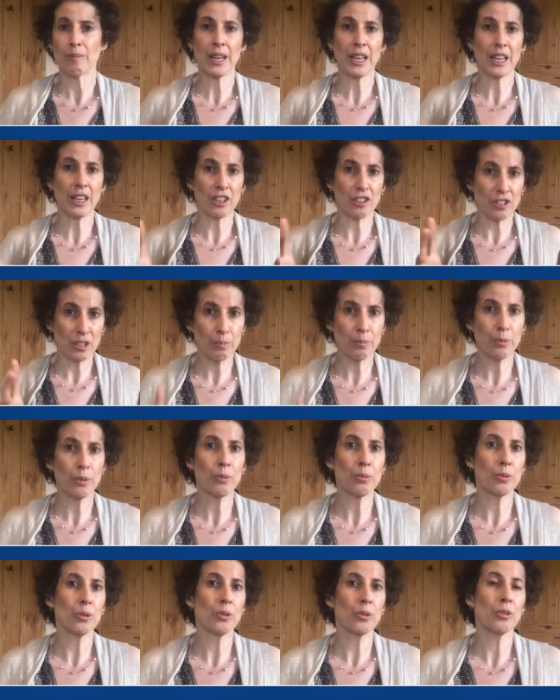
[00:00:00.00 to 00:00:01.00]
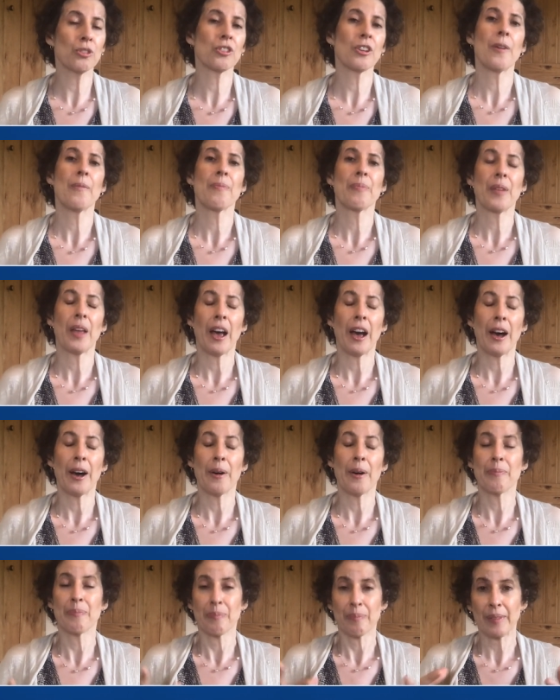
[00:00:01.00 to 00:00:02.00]
making simple rules,
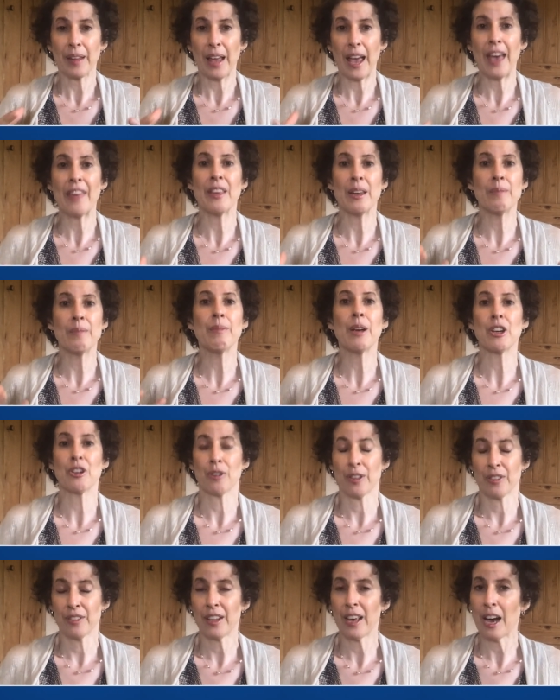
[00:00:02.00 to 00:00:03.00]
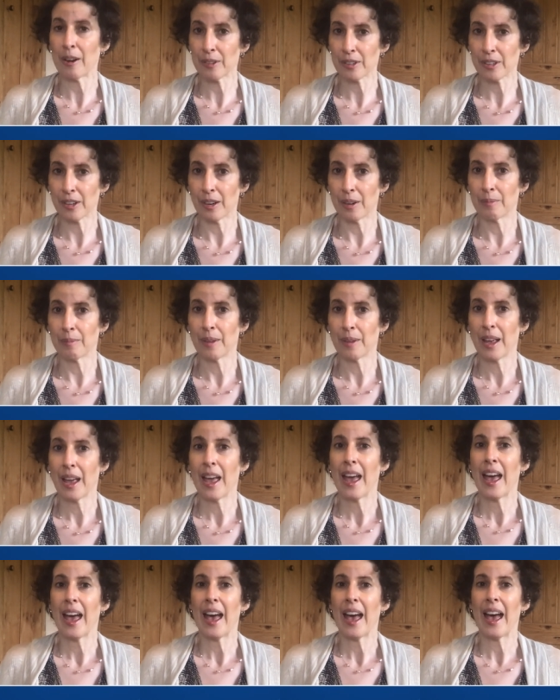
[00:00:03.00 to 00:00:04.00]
and then measuring the outcome.
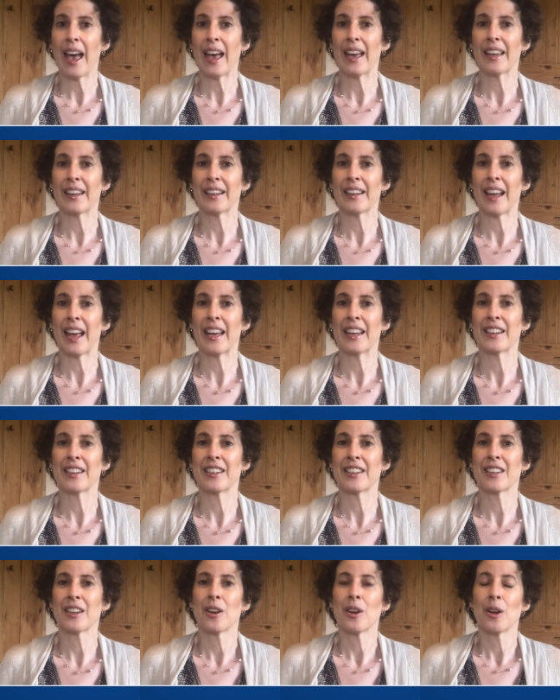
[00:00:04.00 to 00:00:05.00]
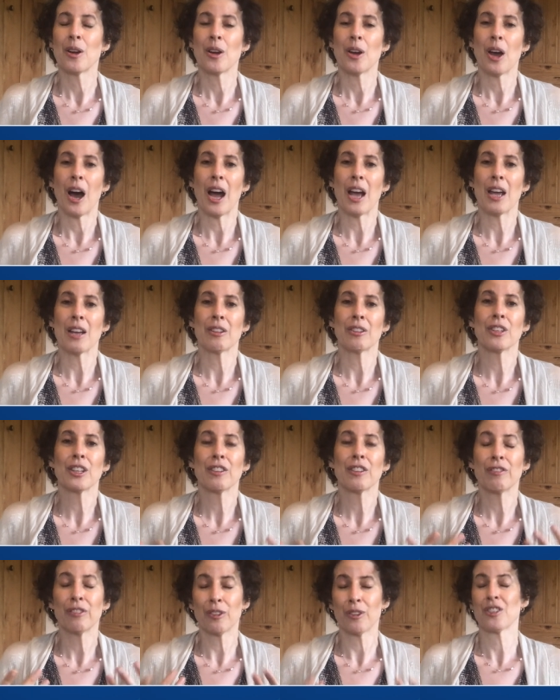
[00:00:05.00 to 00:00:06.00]
And I look
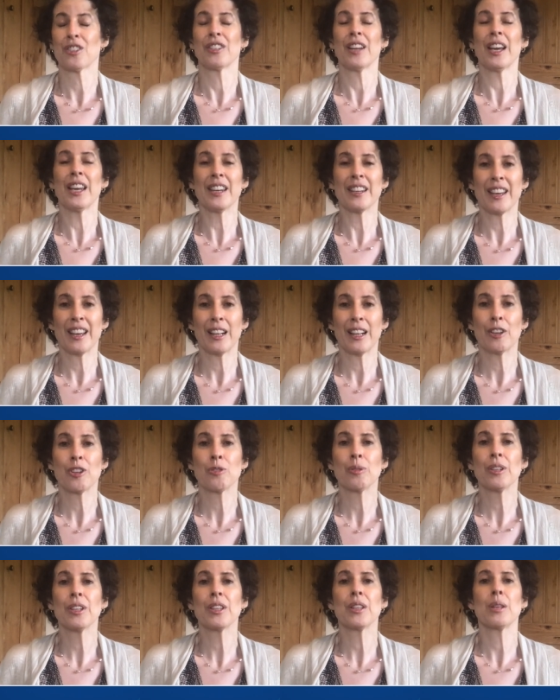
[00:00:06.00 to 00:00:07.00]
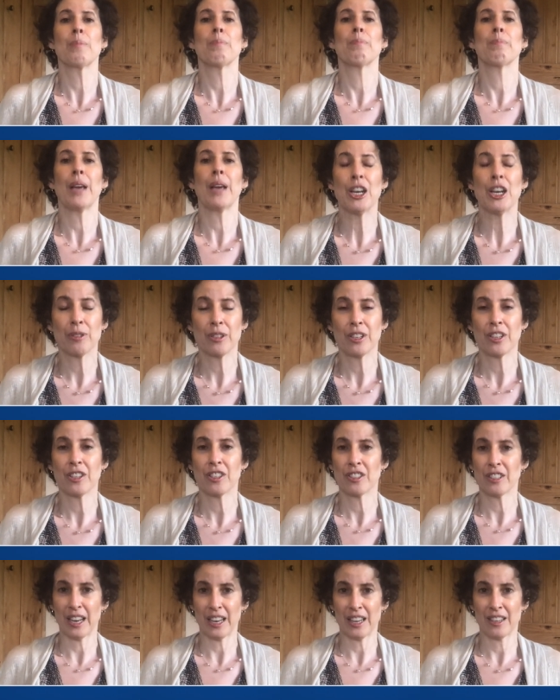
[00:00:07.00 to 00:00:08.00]
at Florence Nightingale as really the patron
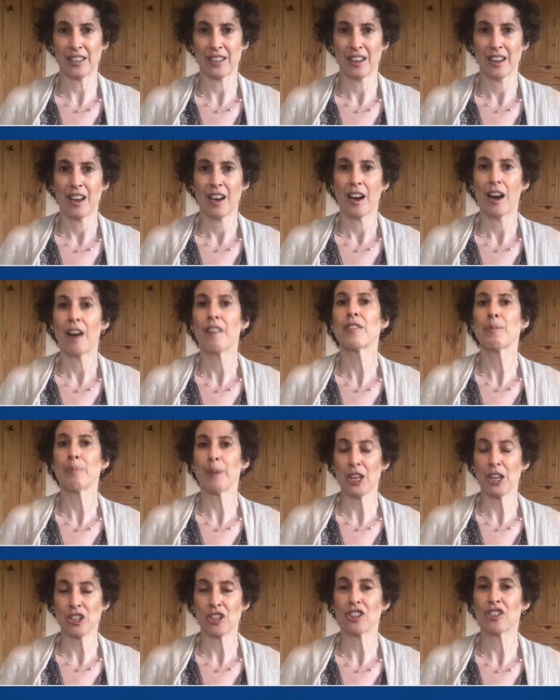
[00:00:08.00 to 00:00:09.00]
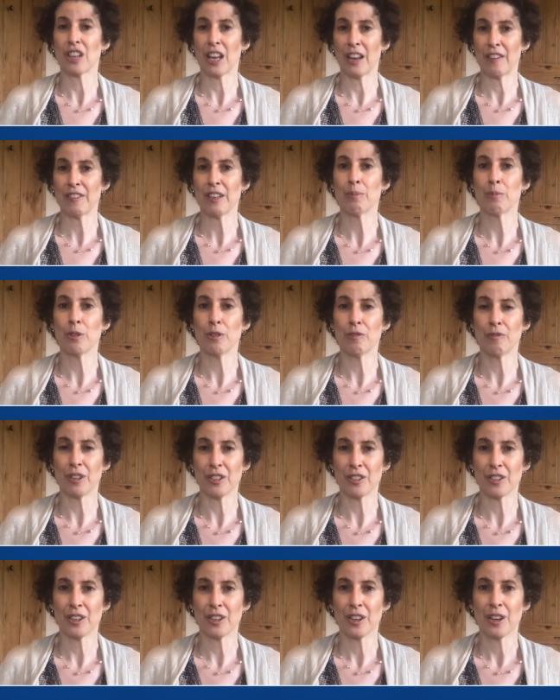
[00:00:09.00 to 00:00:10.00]
saint of the patient safety
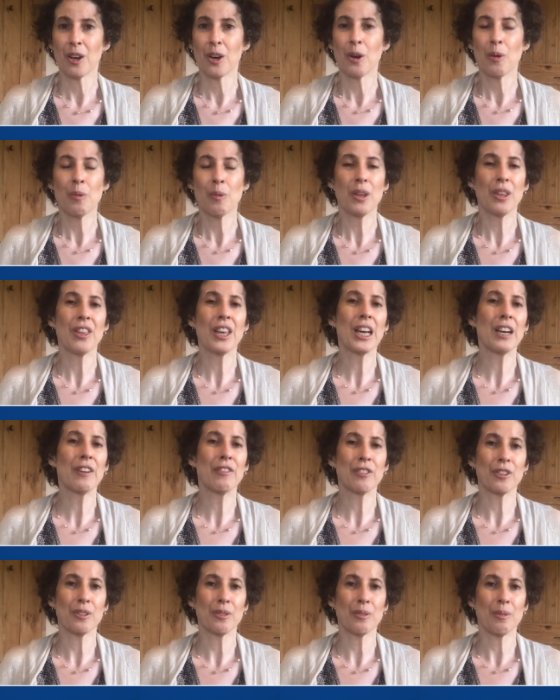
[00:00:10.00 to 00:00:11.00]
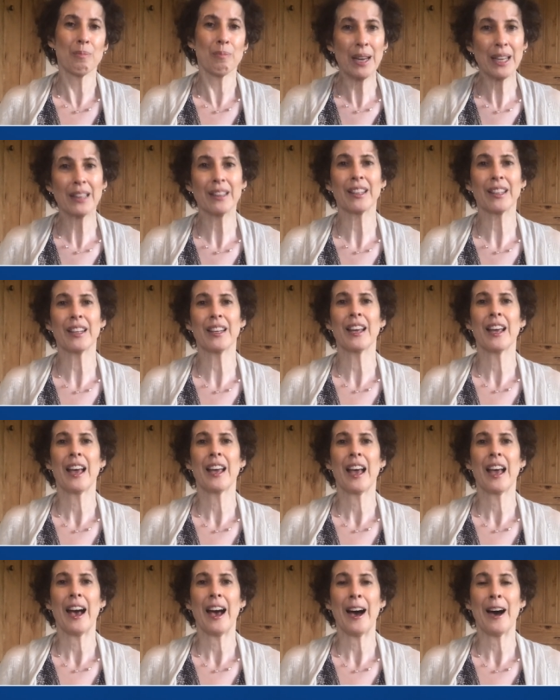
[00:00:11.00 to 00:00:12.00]
movement. We think of her mainly
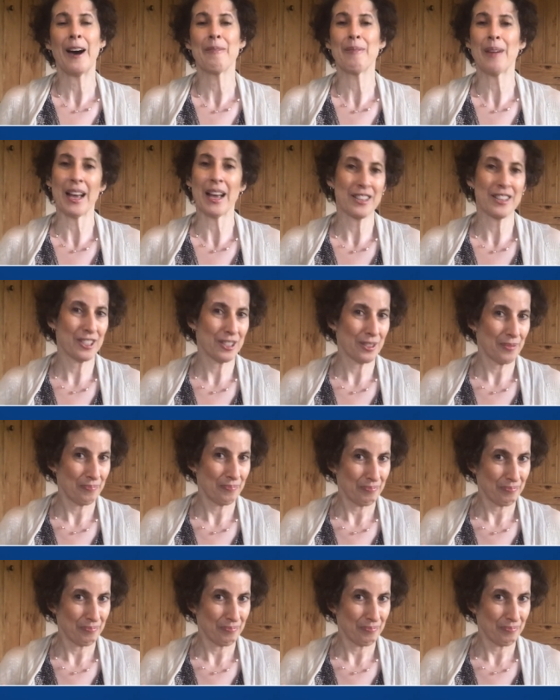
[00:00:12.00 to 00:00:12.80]
as